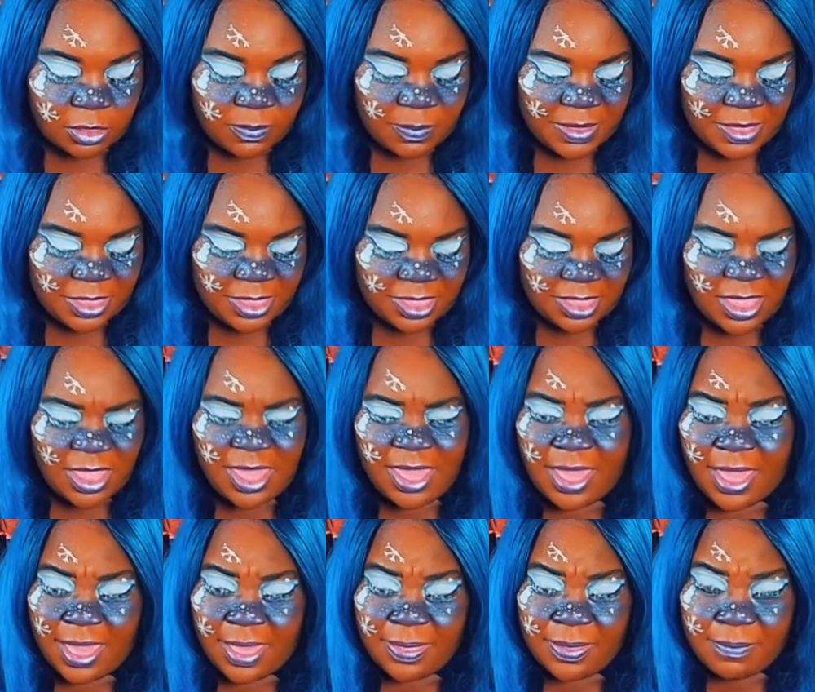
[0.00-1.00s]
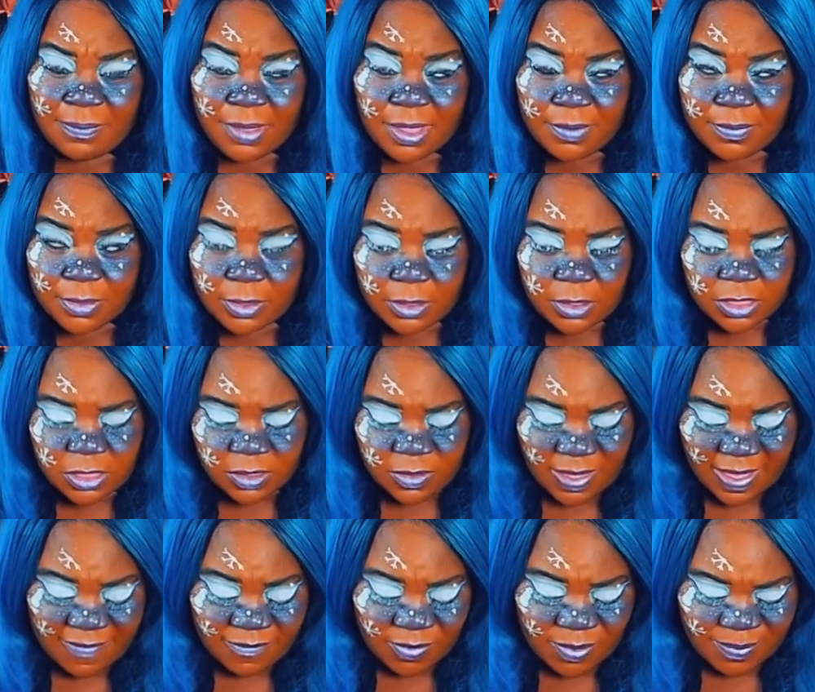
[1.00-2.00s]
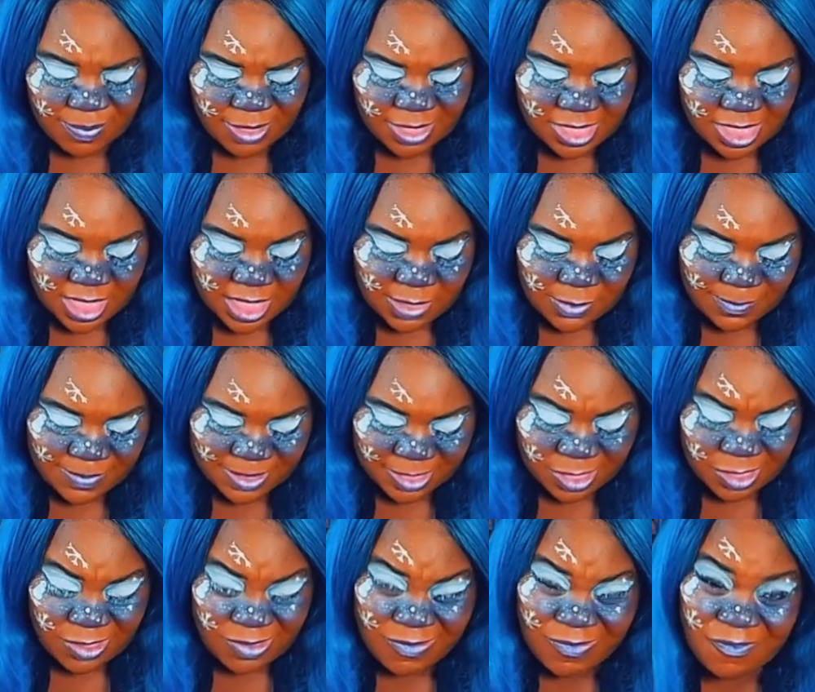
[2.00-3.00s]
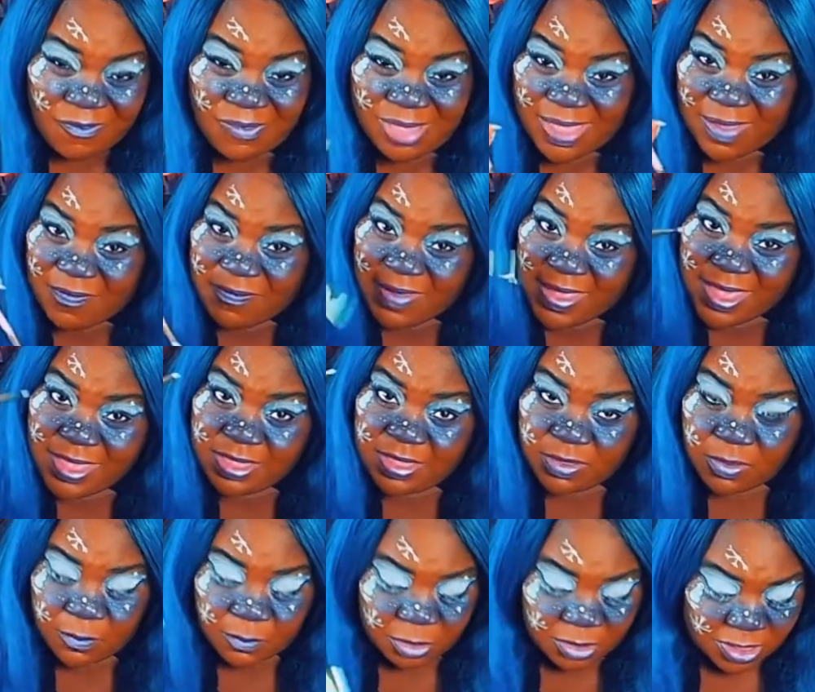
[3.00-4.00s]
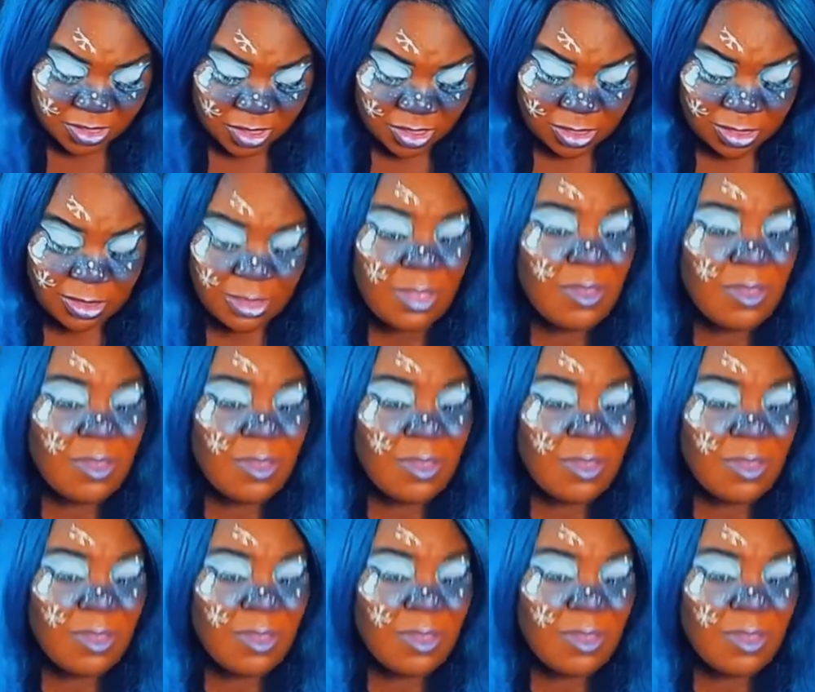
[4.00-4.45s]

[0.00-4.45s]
because at the moment I do have one, but it's a little bit too fluffy. It's not positioned.